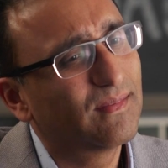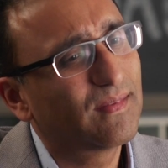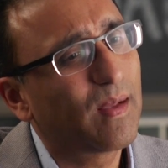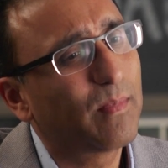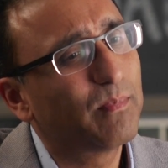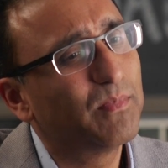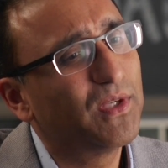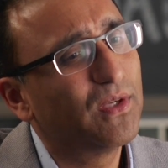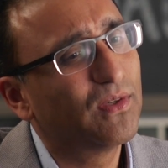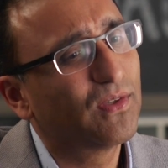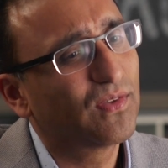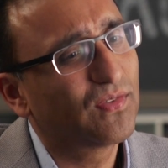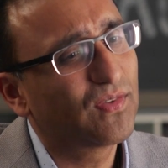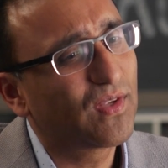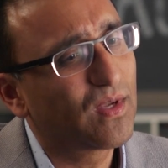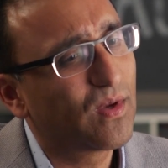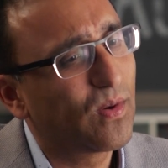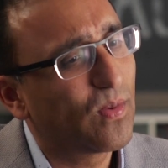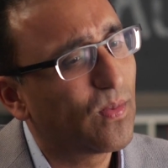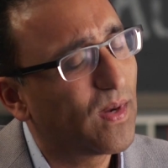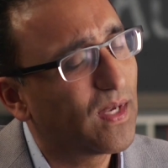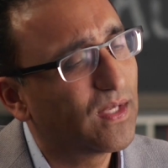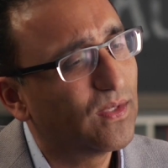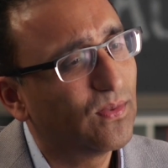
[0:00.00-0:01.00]
some years
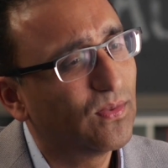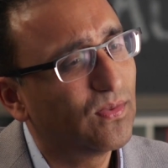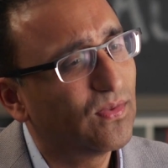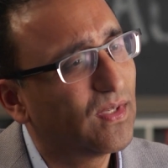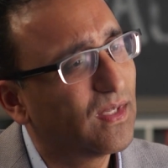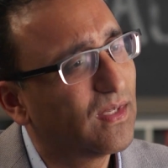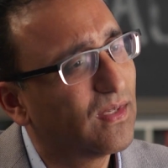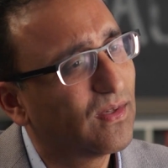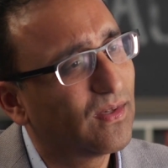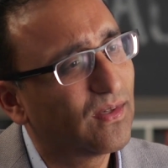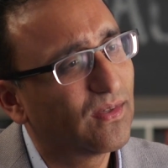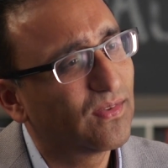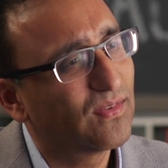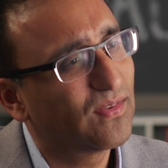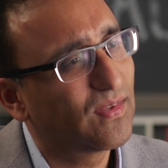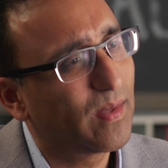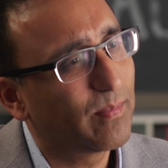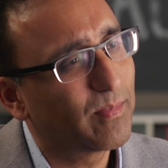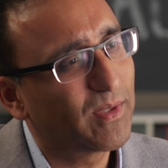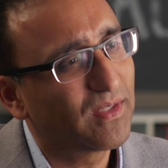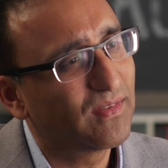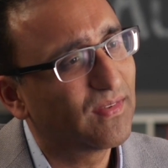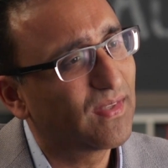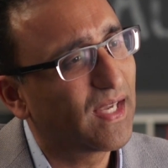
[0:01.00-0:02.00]
ago, I used to hear
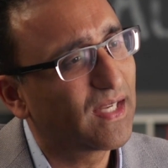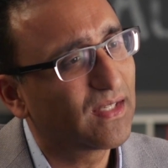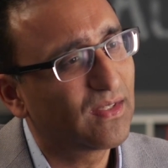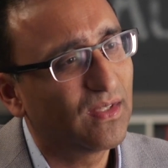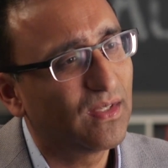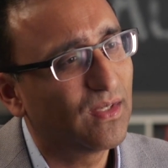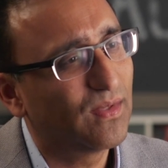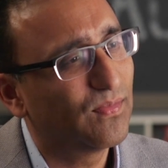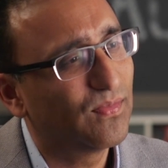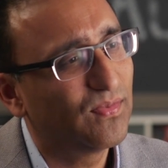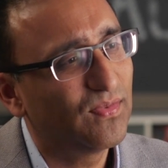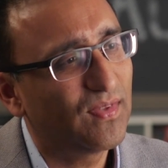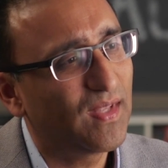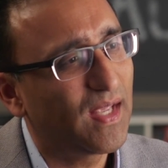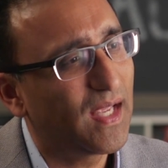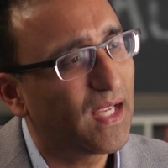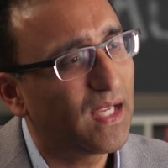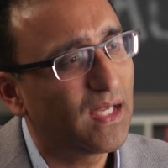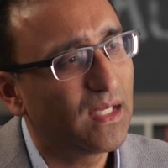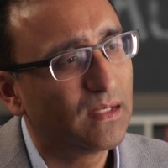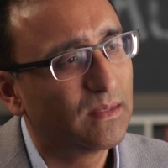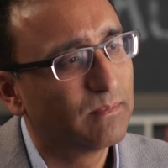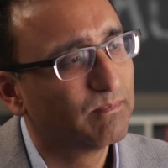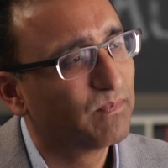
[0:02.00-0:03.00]
some executives
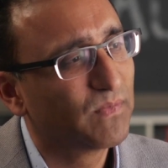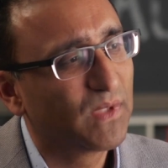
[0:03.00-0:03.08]
say,